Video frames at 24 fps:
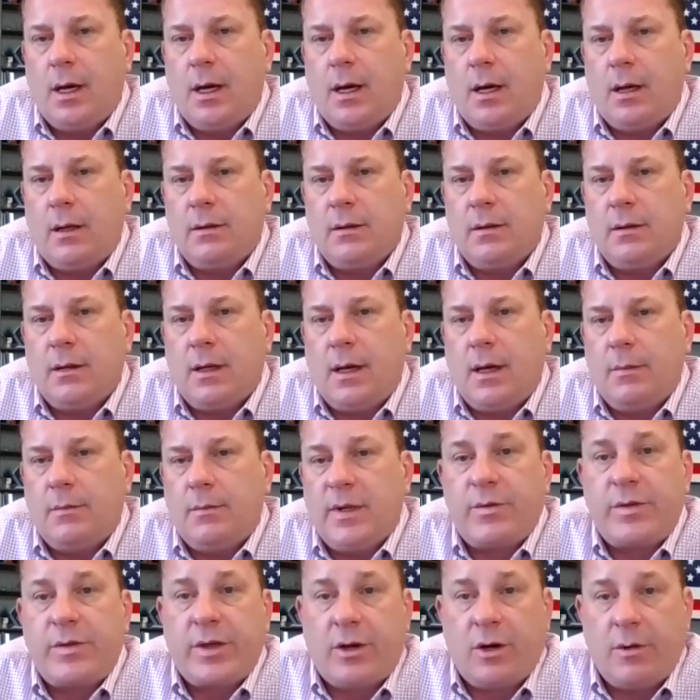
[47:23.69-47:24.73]

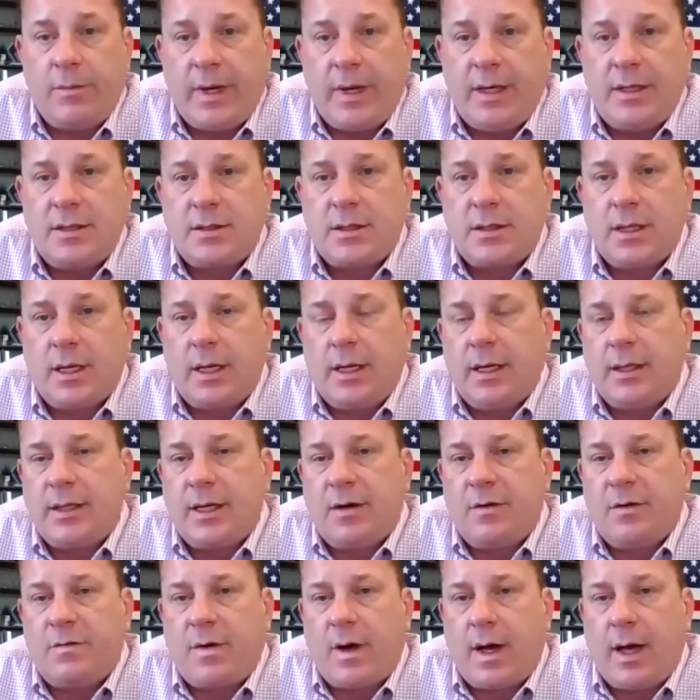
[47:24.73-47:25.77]
live within our means and
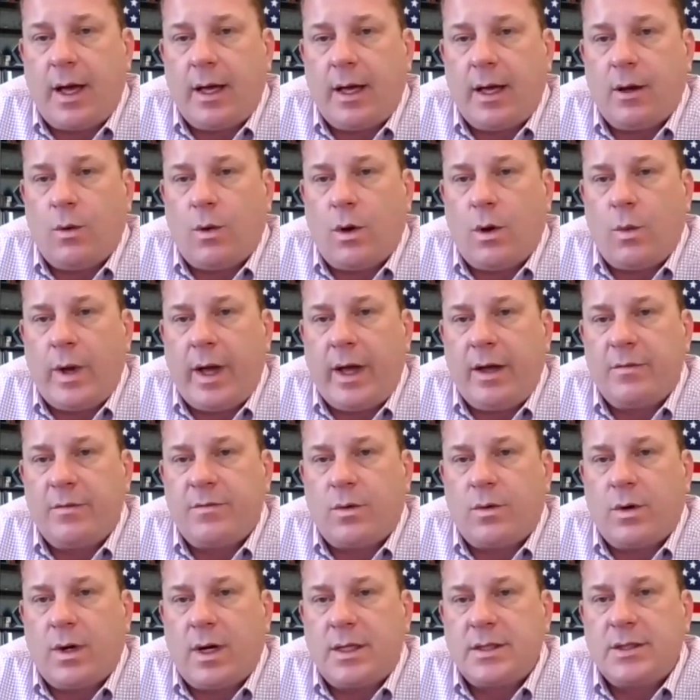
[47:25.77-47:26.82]
identify a way
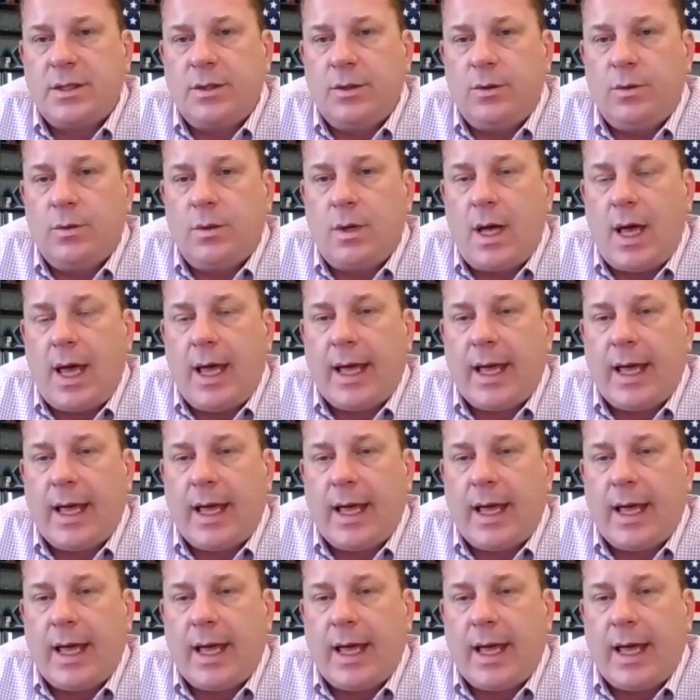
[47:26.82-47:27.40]
for us to